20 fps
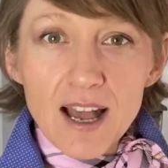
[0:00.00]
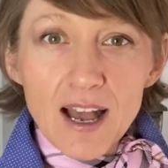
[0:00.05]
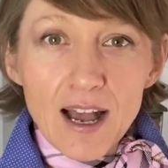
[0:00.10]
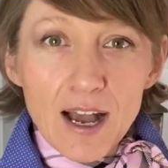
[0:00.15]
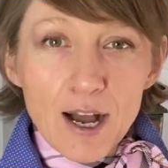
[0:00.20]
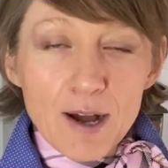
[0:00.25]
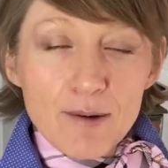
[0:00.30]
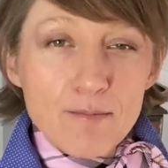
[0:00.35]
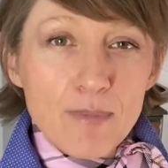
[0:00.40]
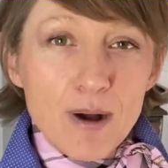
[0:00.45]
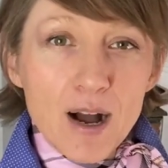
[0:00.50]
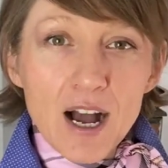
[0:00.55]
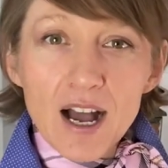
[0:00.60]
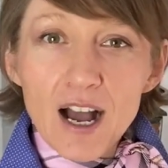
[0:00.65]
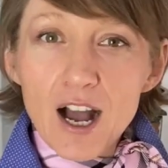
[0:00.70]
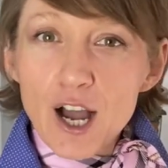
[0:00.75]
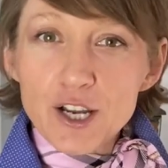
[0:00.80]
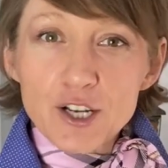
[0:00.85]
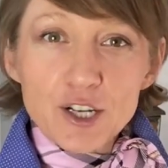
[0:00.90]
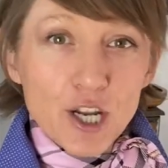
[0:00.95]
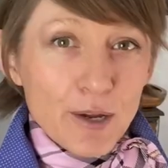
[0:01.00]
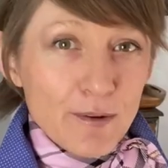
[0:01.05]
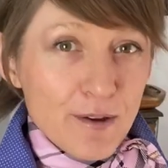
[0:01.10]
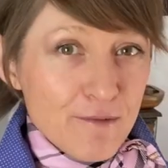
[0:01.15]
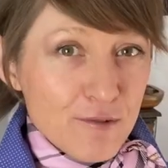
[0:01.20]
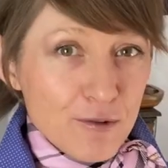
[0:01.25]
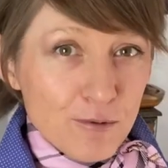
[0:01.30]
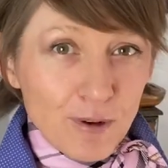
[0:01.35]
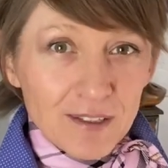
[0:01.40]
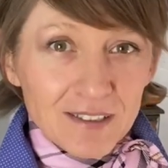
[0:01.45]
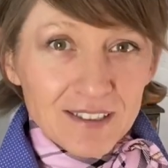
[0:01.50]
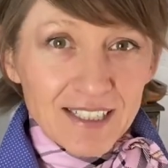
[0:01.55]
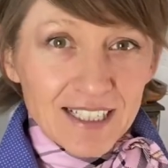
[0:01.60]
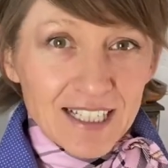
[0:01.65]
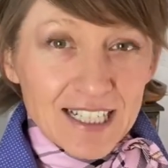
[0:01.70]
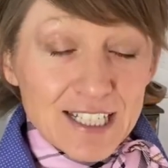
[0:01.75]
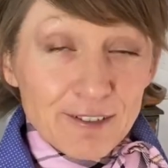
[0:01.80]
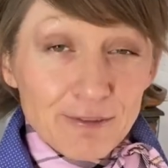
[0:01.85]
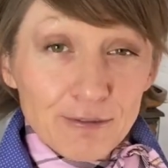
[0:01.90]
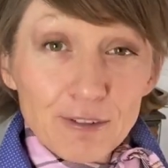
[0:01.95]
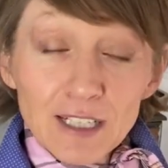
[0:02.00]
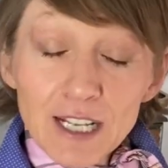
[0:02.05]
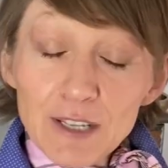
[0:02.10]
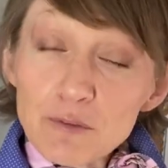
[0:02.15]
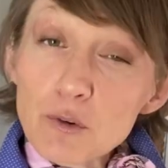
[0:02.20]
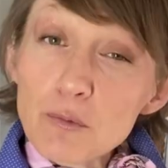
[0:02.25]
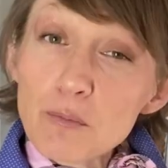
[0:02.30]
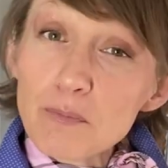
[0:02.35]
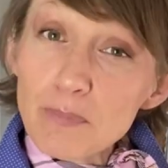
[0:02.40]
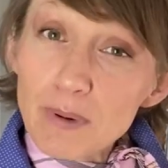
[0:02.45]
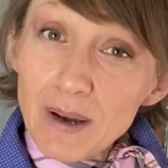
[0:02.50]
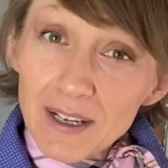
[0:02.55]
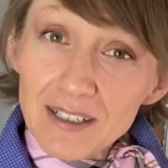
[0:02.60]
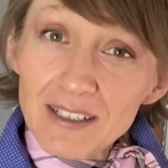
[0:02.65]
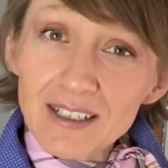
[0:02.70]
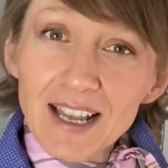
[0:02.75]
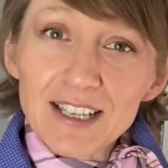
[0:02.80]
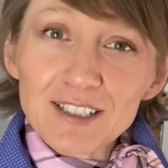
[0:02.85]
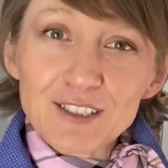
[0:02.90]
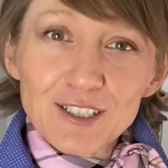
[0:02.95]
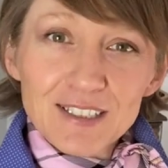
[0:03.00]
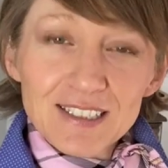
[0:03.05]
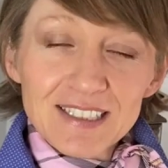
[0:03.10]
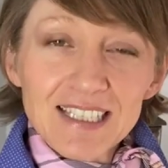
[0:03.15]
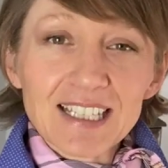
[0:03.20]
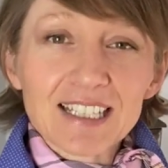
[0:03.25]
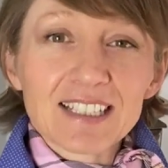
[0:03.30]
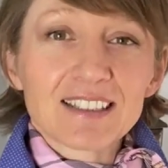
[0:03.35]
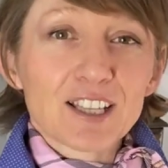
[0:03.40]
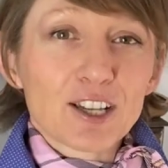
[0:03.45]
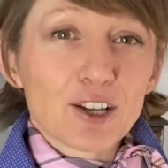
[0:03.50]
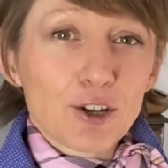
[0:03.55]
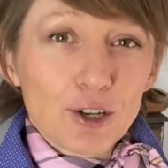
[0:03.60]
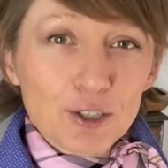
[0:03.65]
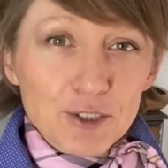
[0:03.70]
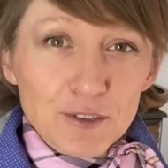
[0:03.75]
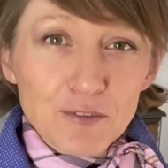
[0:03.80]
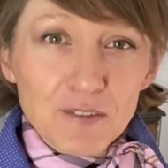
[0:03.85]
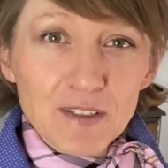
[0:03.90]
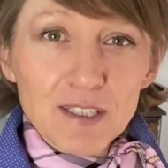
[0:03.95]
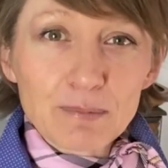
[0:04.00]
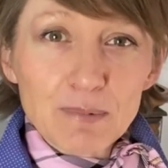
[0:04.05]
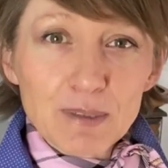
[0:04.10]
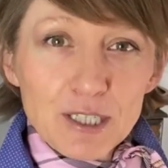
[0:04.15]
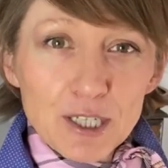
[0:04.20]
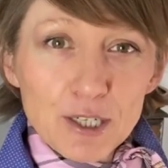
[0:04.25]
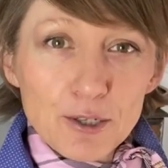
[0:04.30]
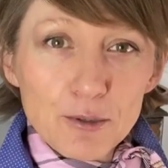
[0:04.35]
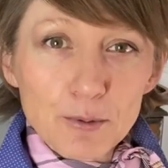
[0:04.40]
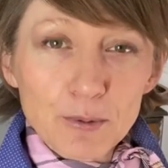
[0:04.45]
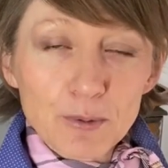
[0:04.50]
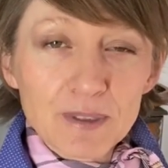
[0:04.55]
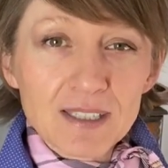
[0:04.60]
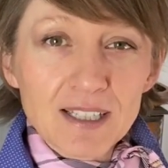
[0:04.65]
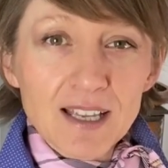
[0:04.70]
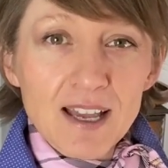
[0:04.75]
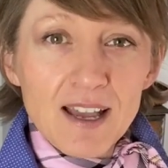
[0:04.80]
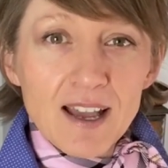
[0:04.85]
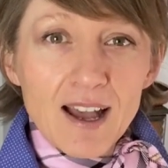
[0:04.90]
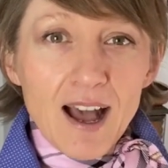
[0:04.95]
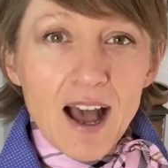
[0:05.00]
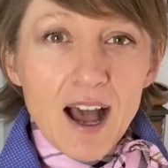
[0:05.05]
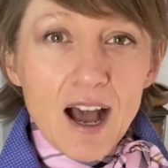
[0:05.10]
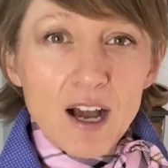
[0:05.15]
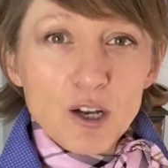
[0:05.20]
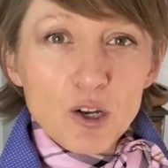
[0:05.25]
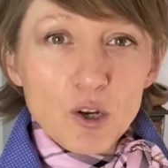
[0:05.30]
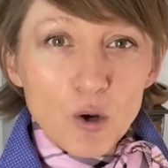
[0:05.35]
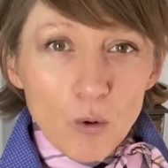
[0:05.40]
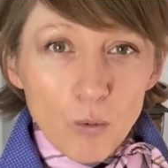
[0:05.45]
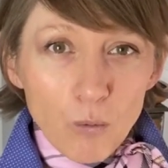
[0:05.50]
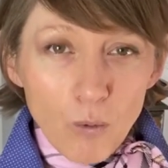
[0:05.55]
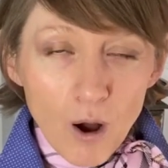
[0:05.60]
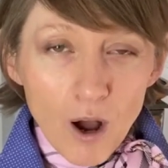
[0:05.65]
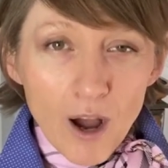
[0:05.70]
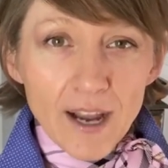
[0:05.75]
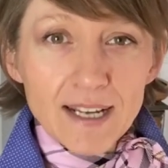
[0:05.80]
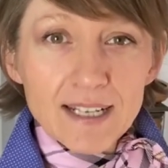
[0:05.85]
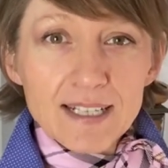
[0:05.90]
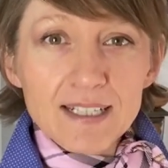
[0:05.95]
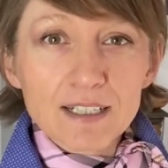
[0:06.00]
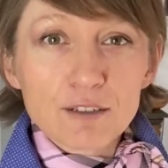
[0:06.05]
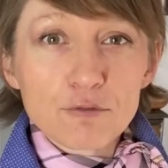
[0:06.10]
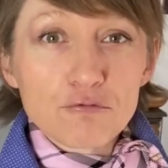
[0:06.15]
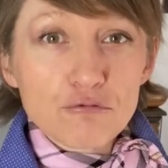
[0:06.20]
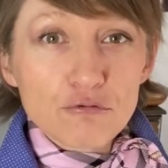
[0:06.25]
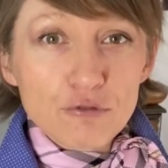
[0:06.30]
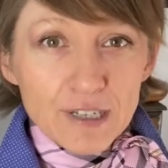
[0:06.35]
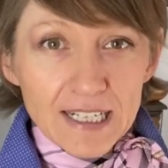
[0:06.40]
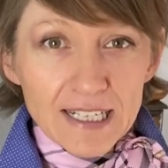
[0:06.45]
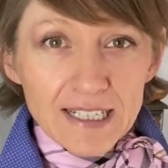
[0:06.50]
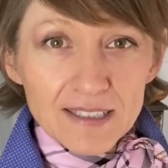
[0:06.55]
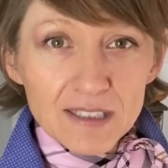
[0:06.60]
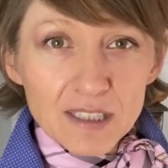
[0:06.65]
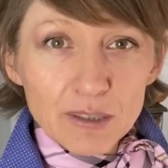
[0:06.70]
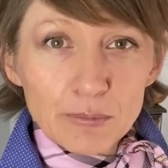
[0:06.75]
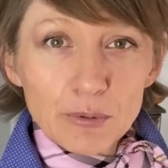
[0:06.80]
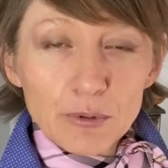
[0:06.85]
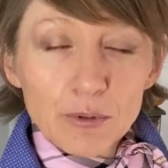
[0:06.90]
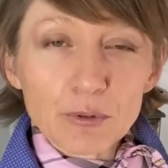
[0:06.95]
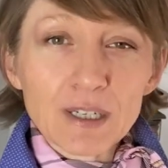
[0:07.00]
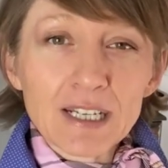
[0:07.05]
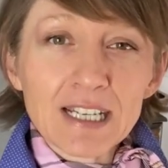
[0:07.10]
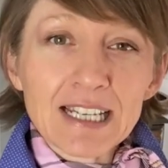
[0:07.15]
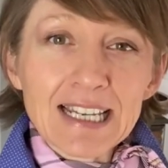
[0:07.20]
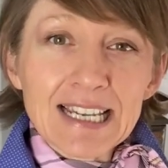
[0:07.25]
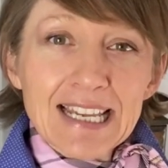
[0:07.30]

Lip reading: I know everyone's at a different level, but as I said, the cost of these materials are quite reasonable